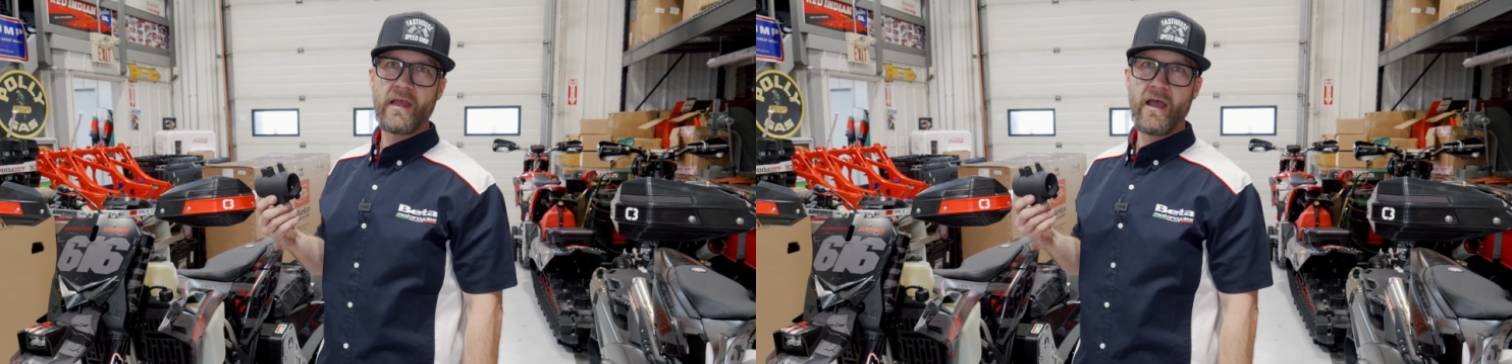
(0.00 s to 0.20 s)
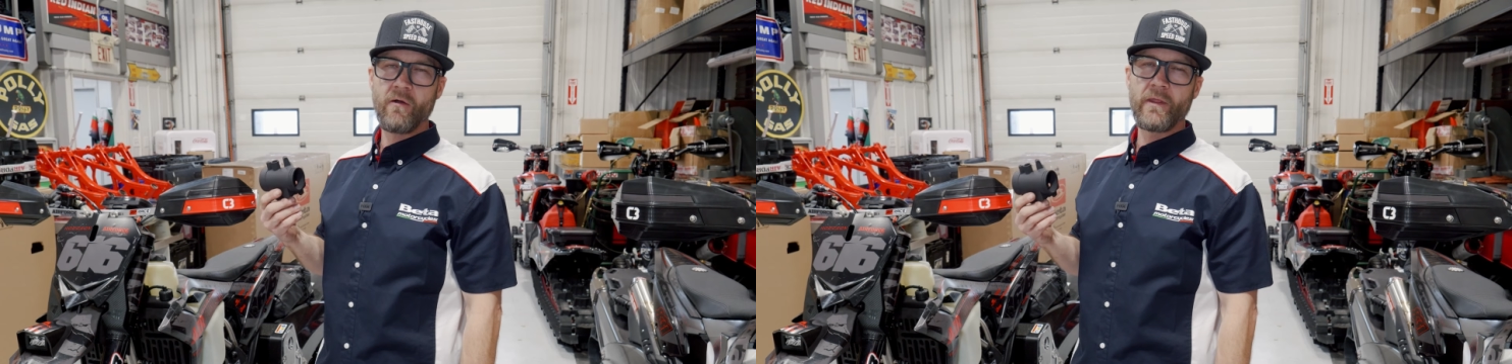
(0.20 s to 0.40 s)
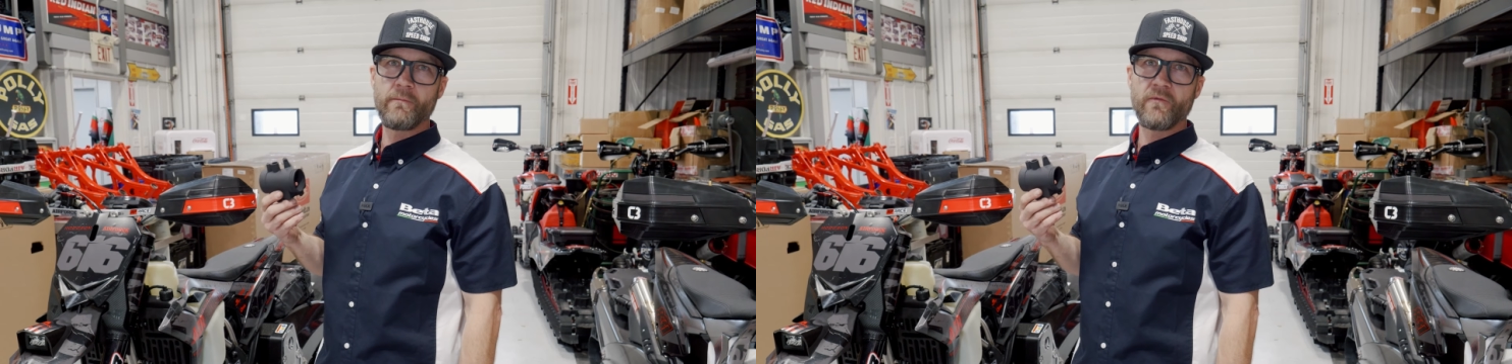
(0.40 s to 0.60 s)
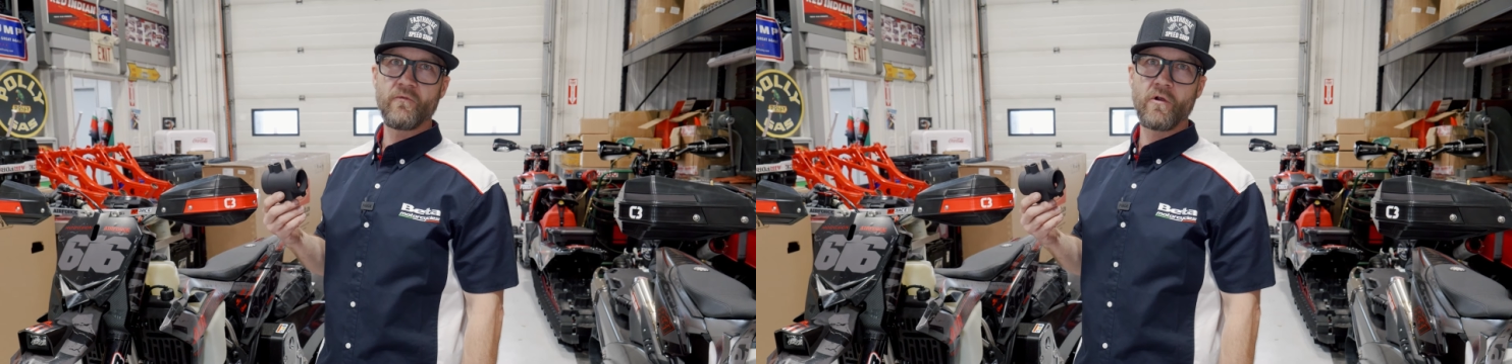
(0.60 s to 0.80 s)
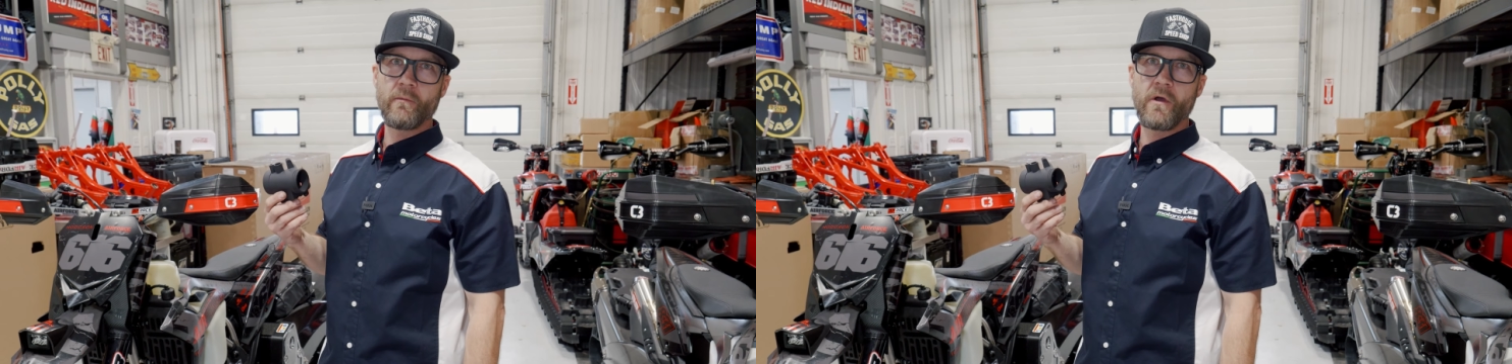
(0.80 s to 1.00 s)
how they
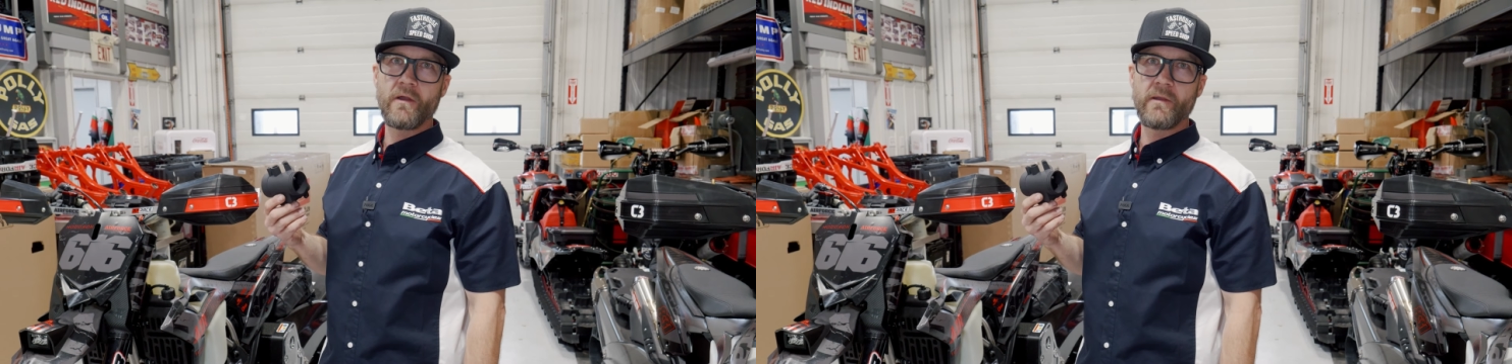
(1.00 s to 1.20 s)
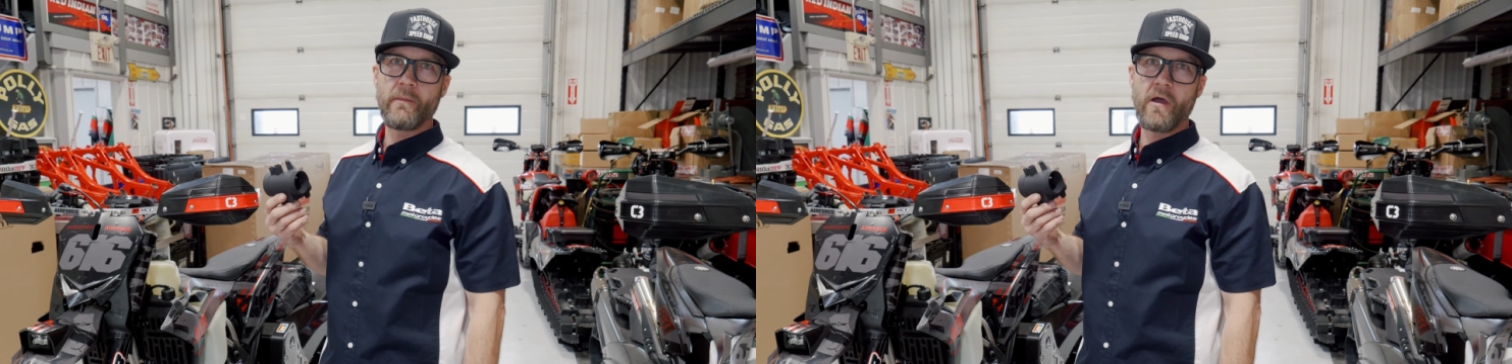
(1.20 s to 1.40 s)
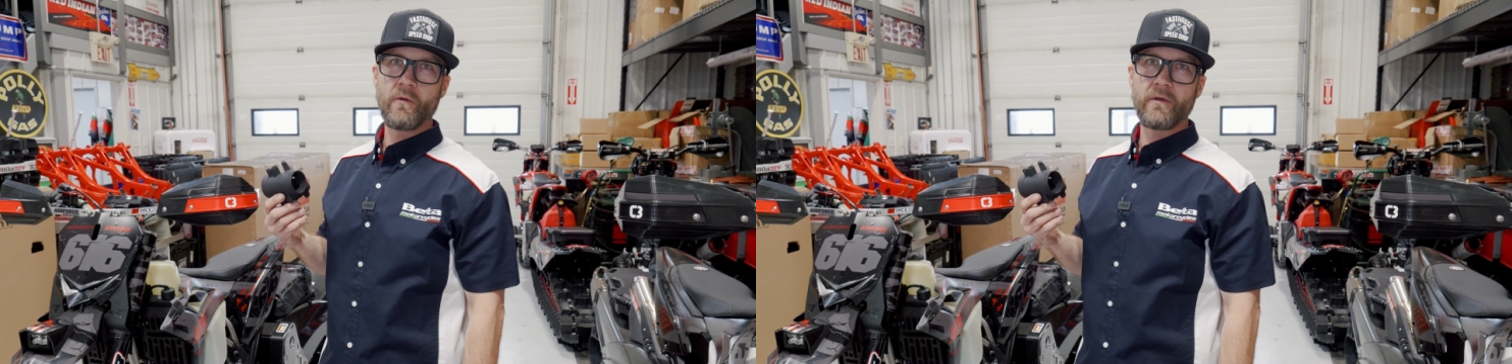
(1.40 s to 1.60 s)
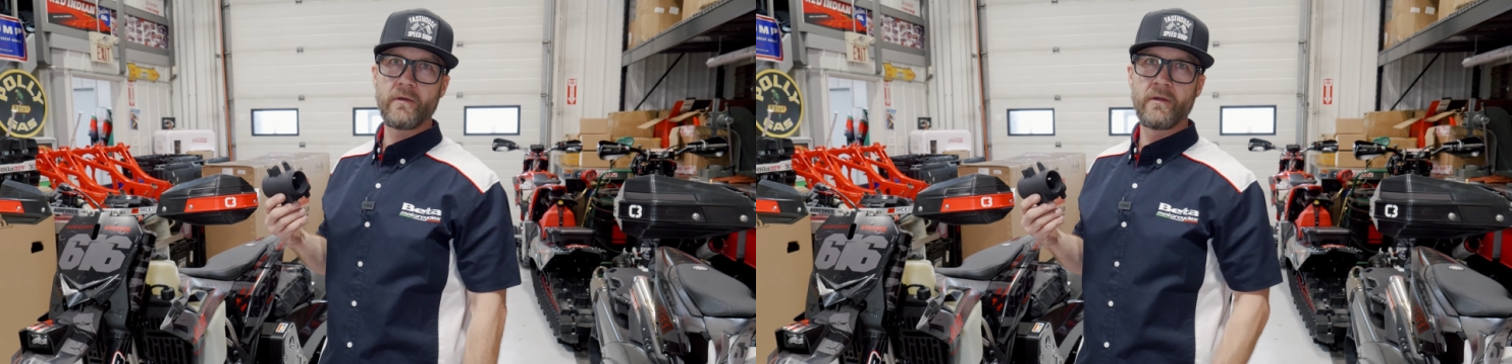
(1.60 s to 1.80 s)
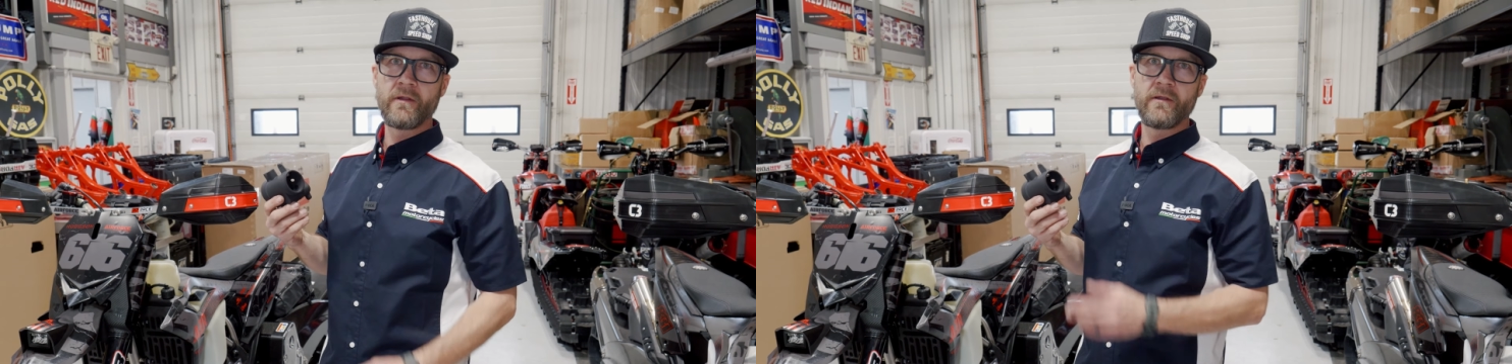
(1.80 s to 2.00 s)
perform on the mountain.